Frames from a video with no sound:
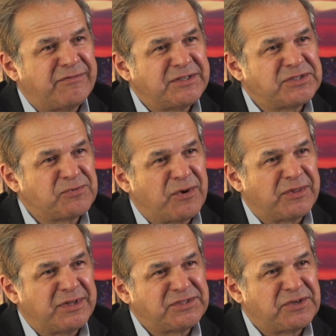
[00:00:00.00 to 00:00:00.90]
This is
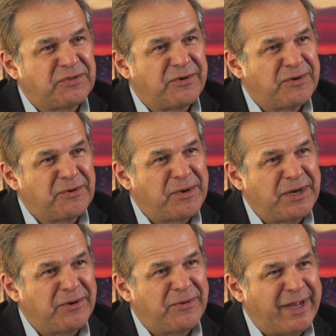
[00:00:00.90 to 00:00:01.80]
worthless. You're throwing your money
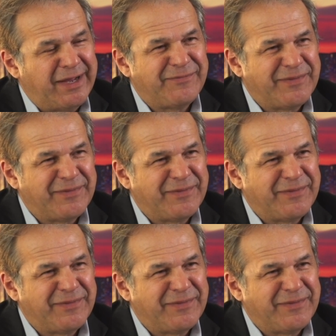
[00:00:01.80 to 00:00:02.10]
away.